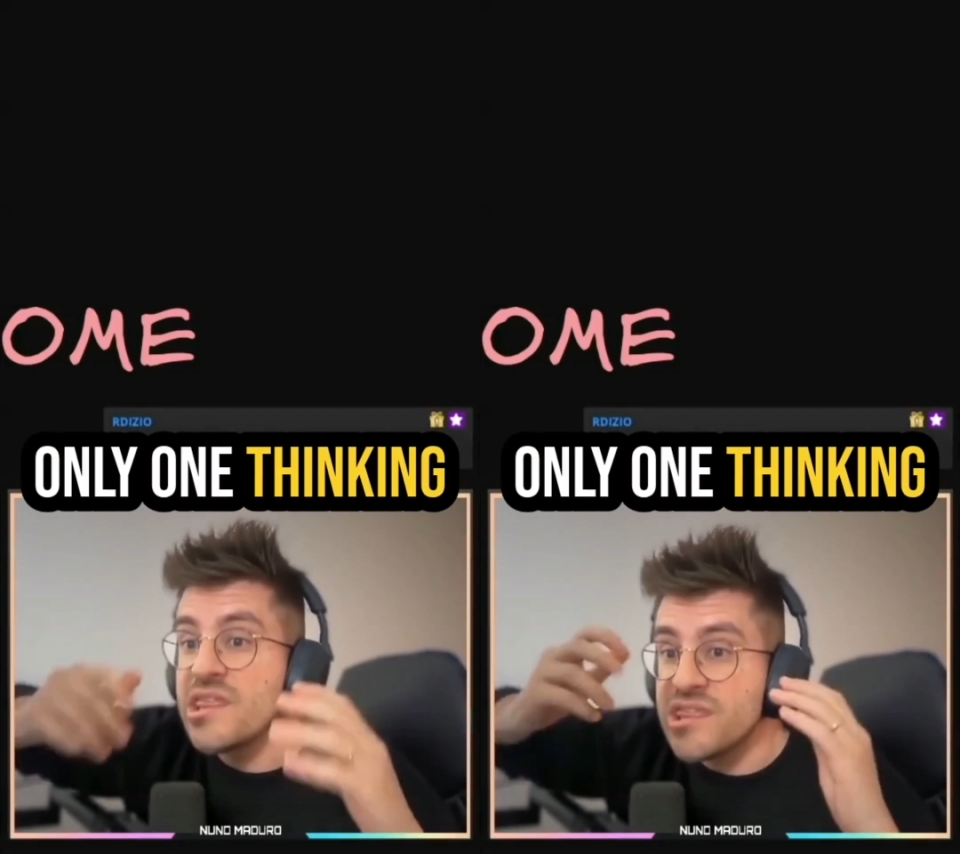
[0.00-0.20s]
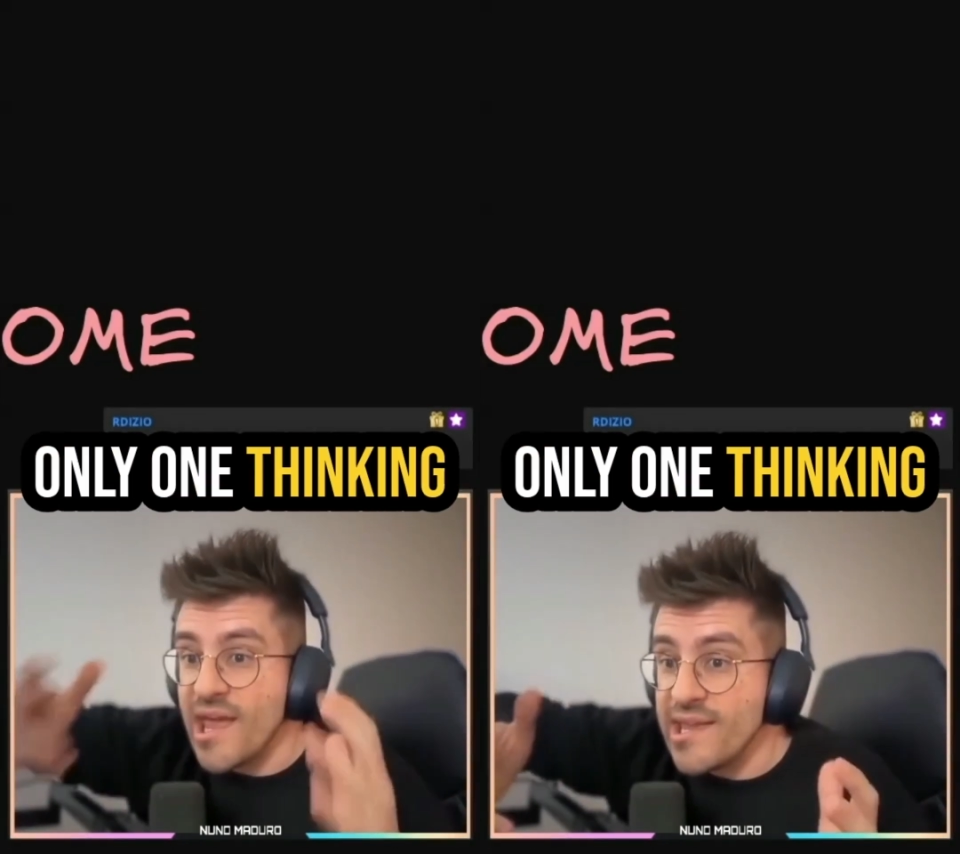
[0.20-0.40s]

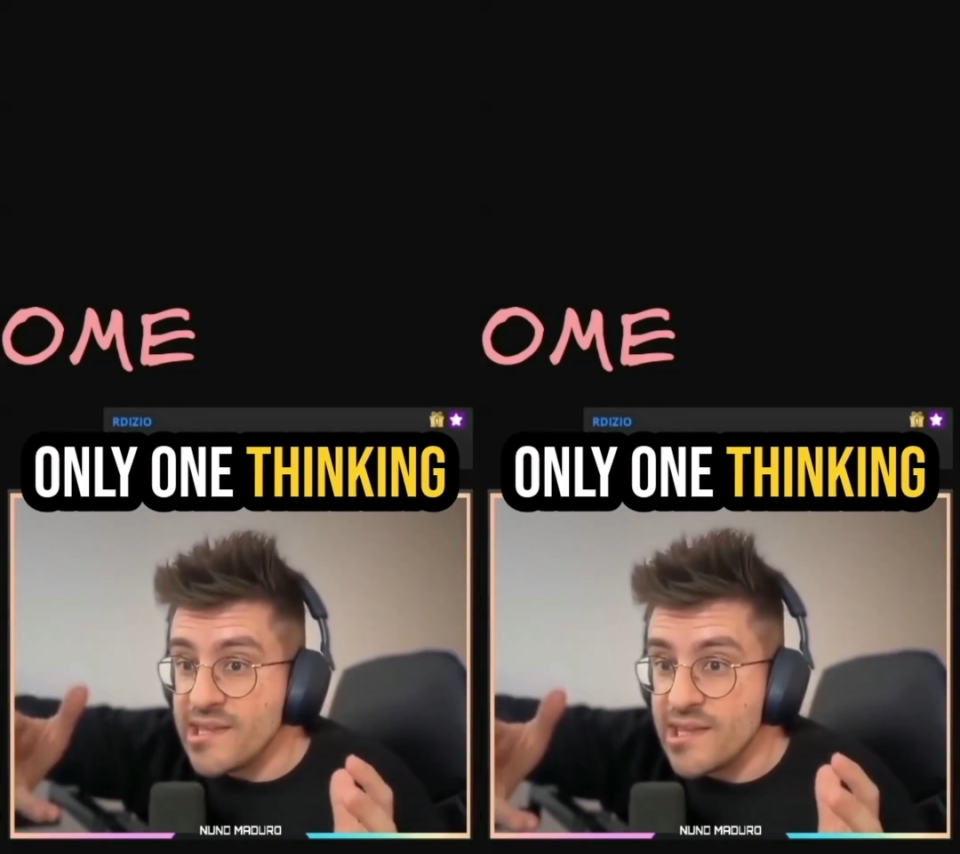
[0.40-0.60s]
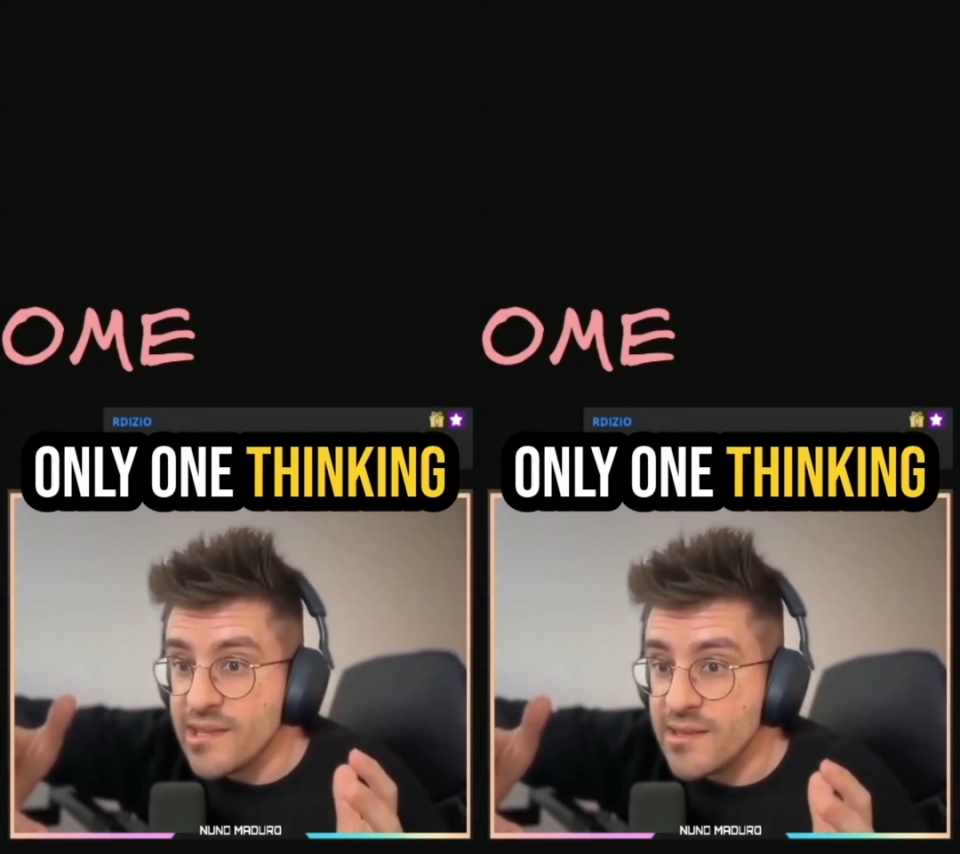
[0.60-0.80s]

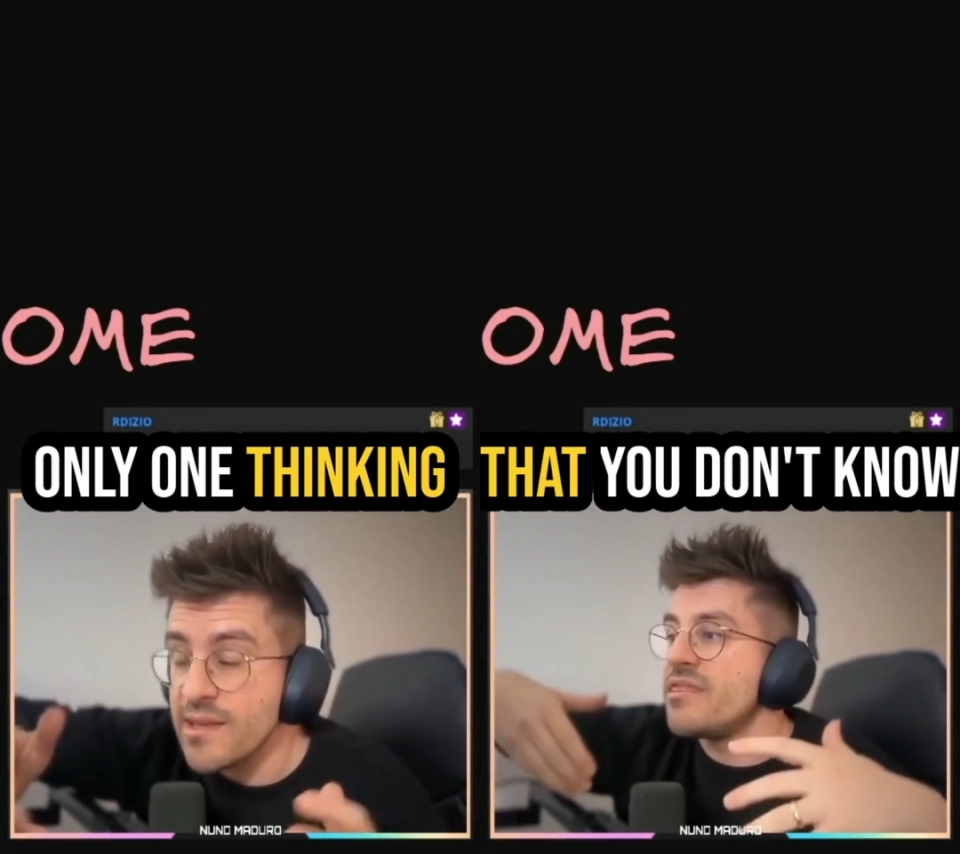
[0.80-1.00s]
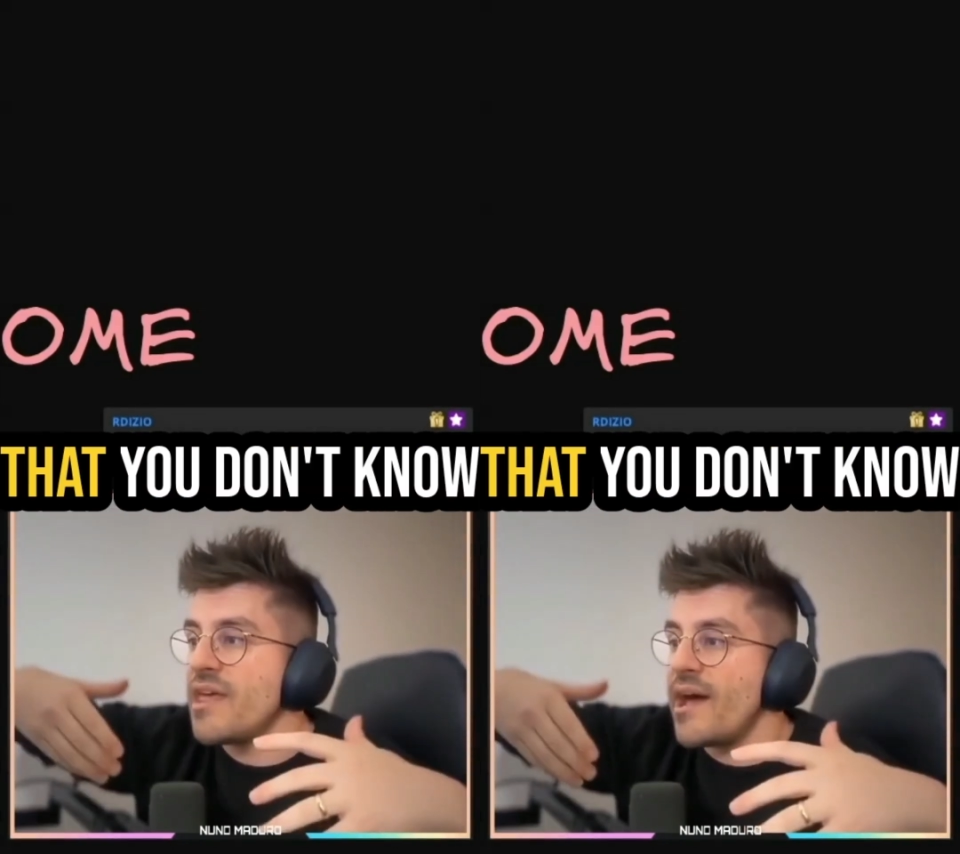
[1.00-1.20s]
thinking
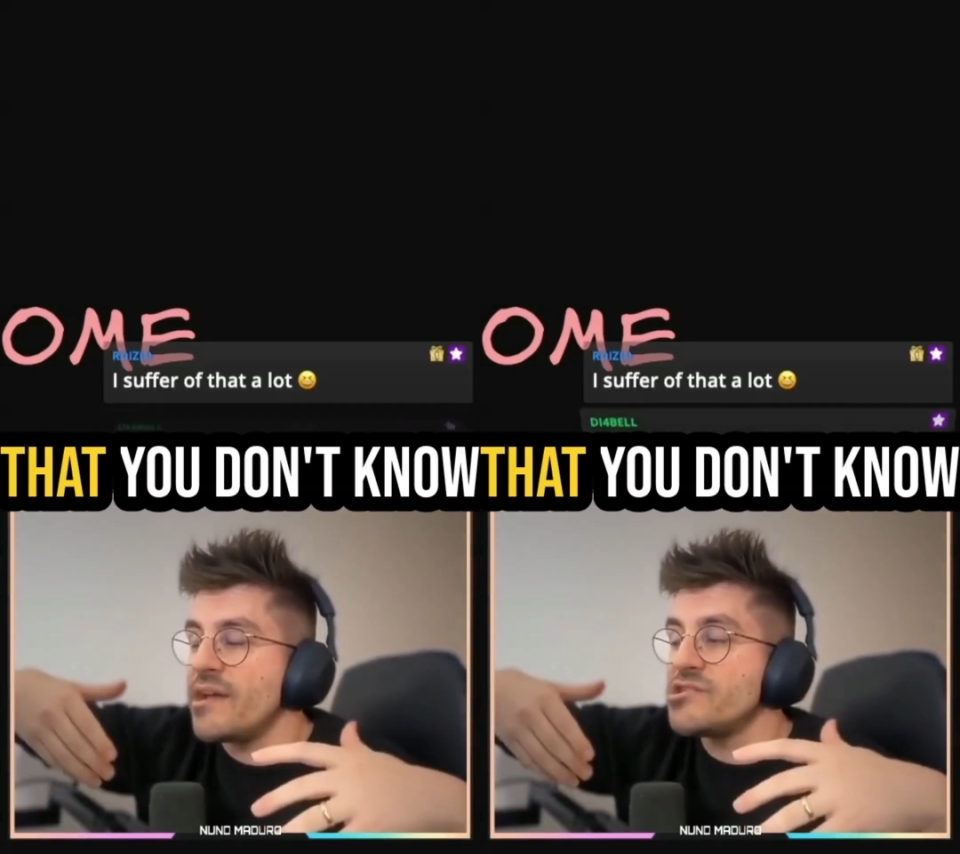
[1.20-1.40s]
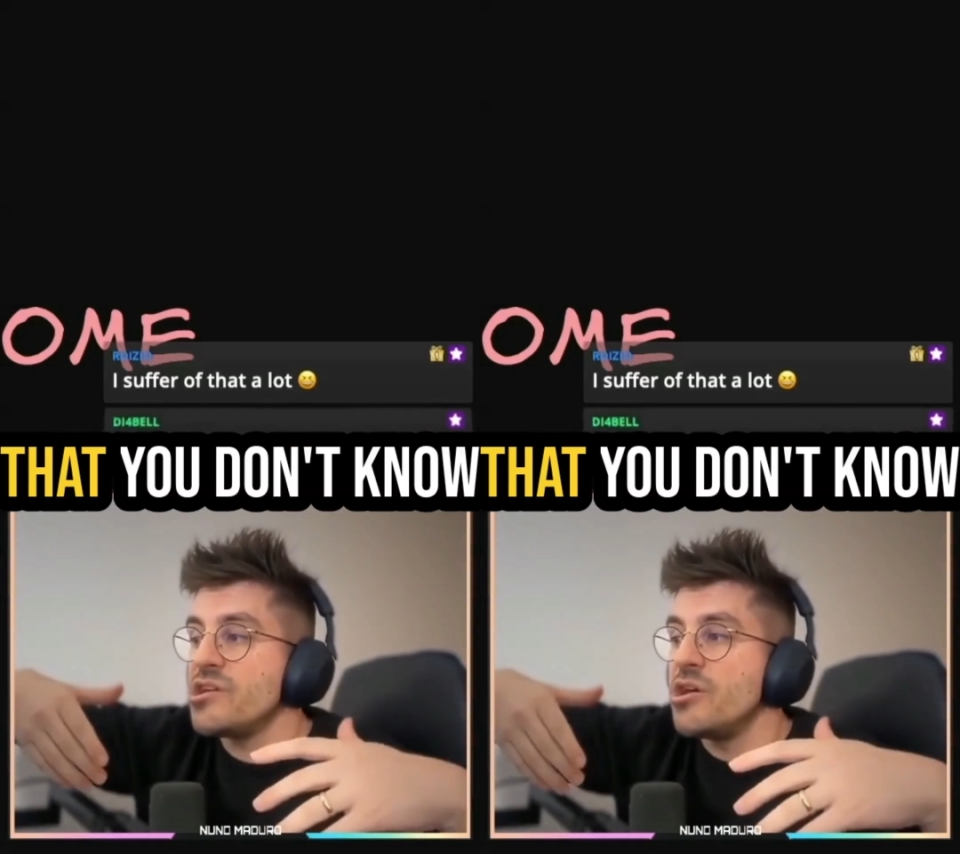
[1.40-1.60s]
that